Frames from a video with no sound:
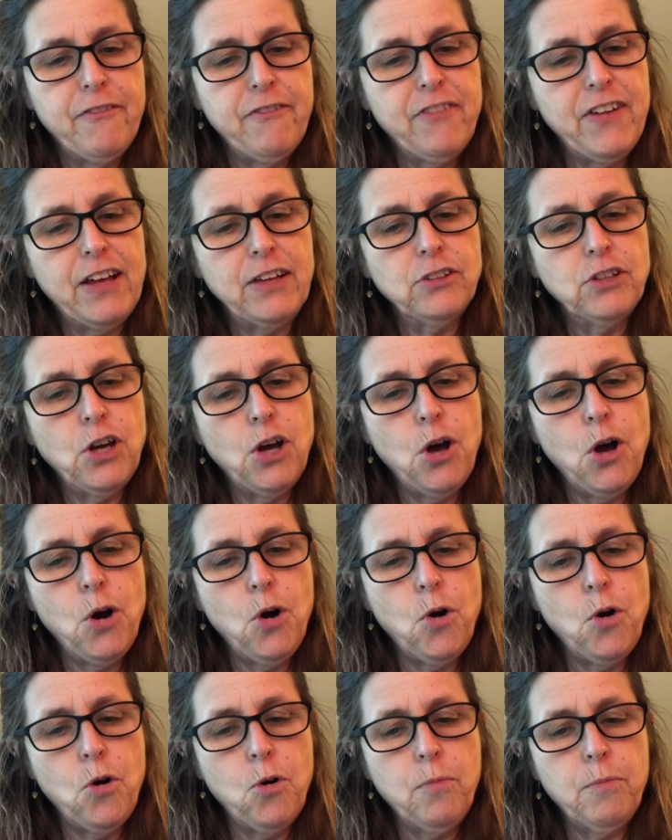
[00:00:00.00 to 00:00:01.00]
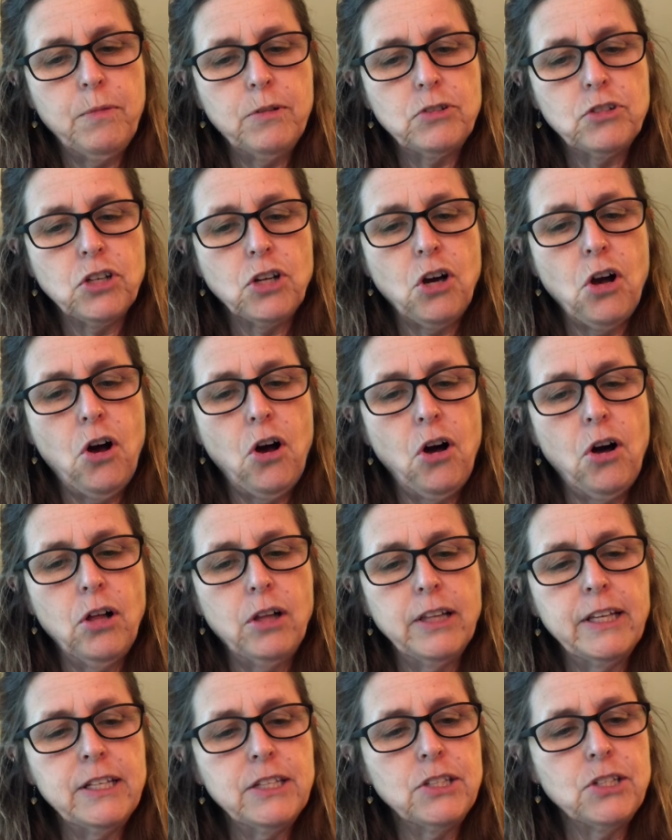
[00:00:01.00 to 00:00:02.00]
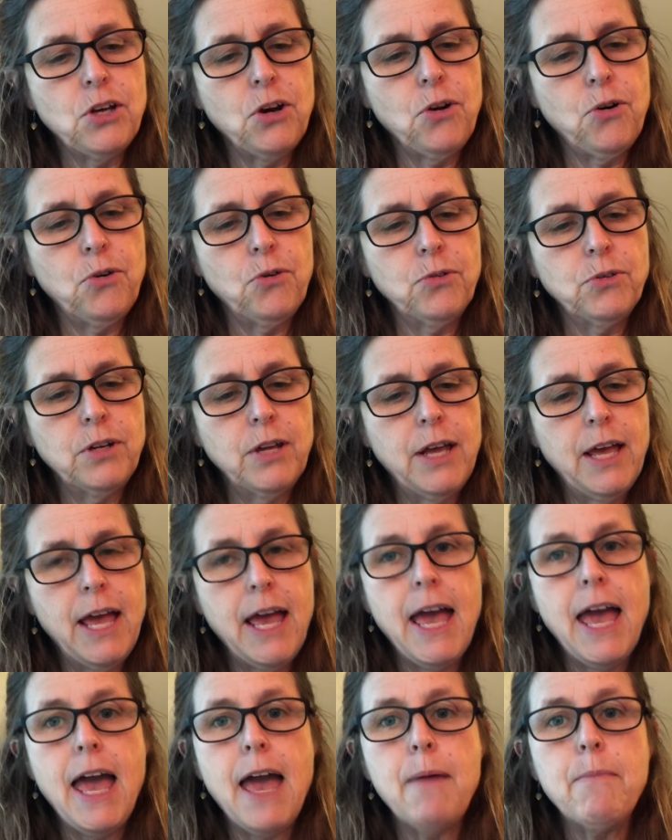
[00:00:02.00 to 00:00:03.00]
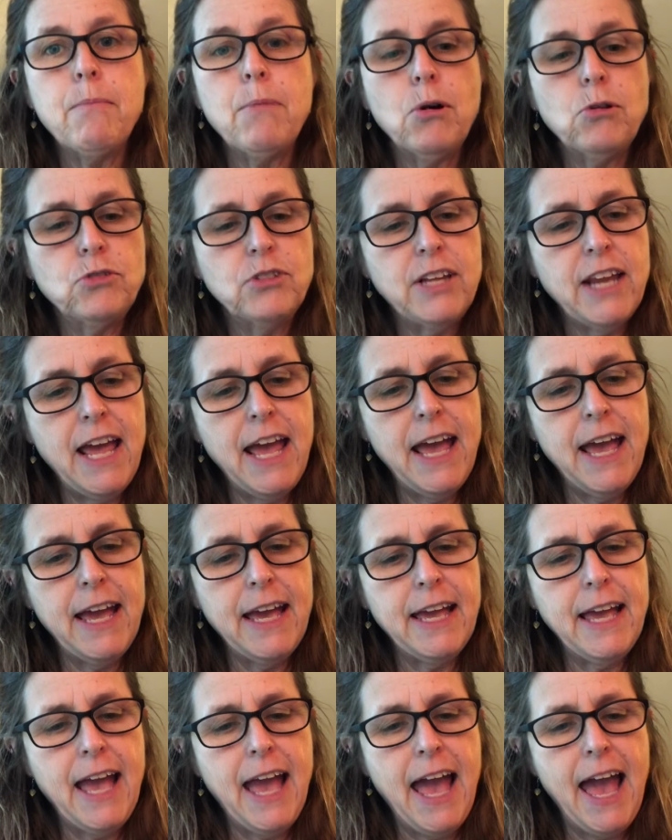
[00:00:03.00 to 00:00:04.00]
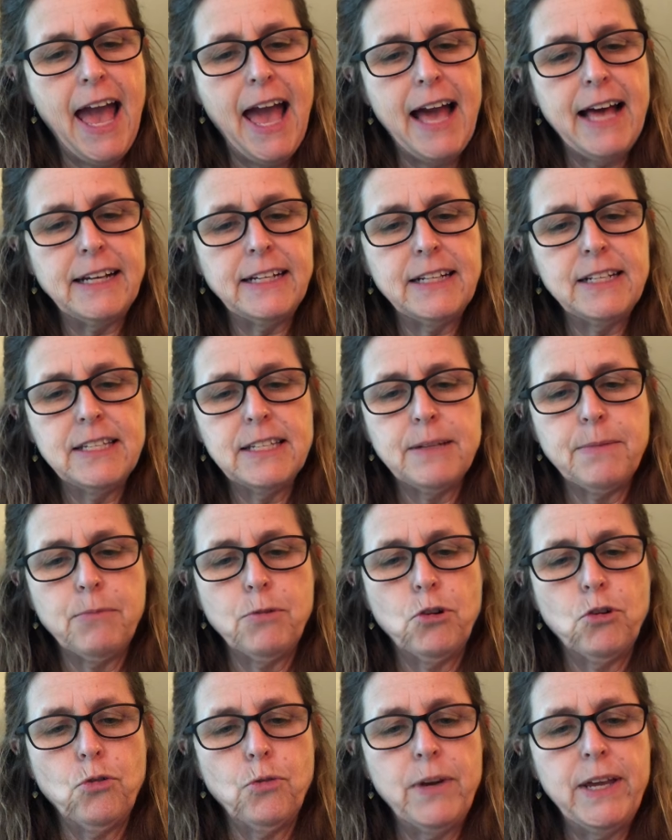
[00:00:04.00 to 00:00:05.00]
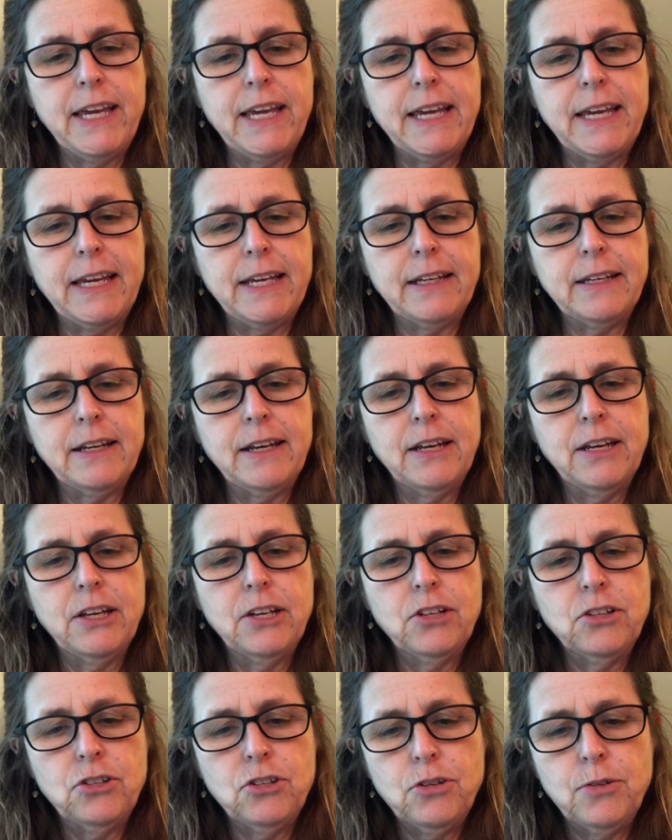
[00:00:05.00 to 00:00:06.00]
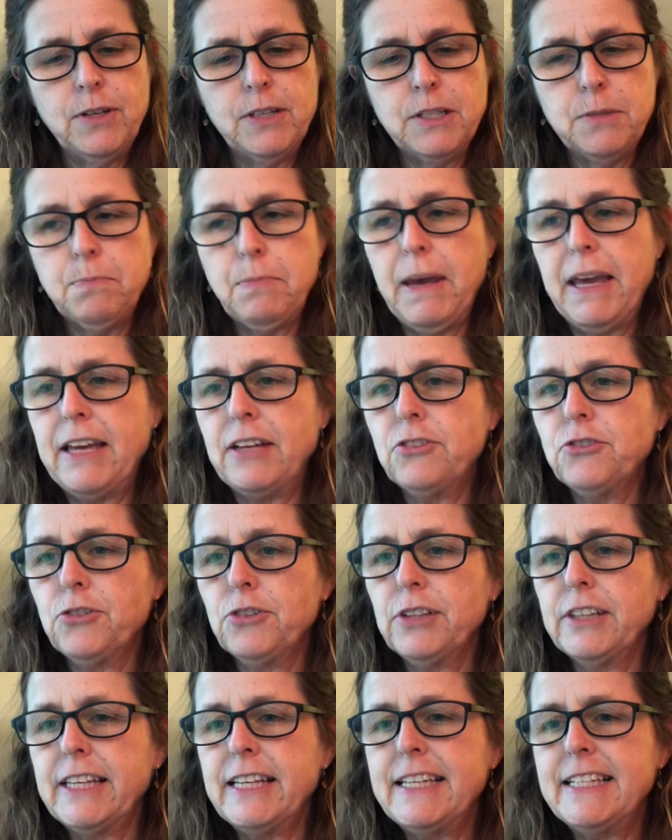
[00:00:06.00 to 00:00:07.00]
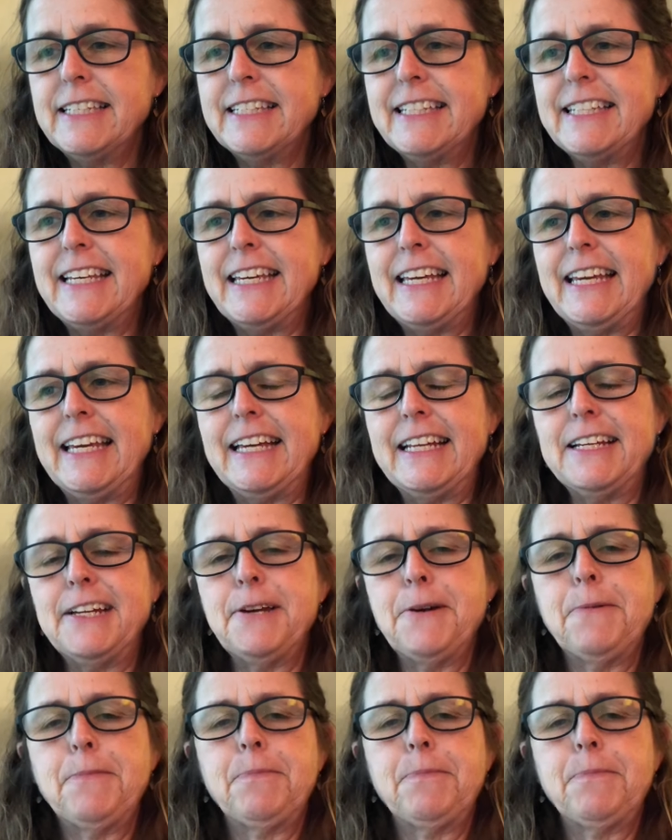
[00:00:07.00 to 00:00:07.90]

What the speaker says: found a home to call his own, and Monet added some green to his painterly scene.